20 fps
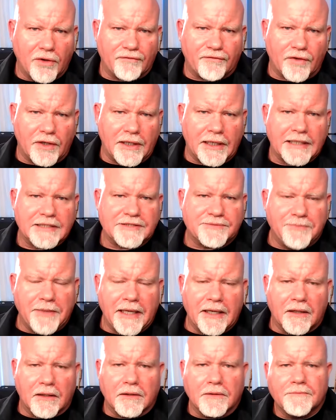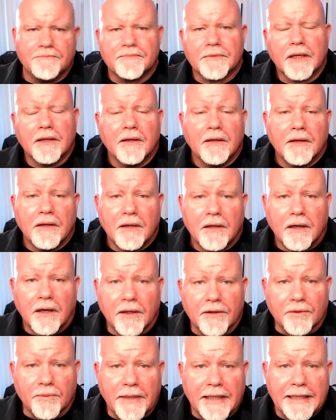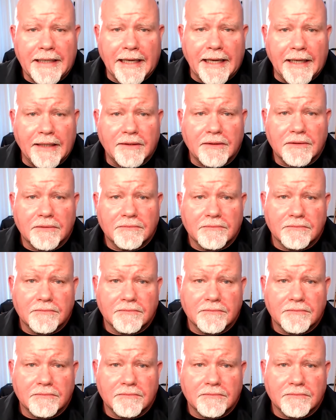out for a nice meal on the weekend,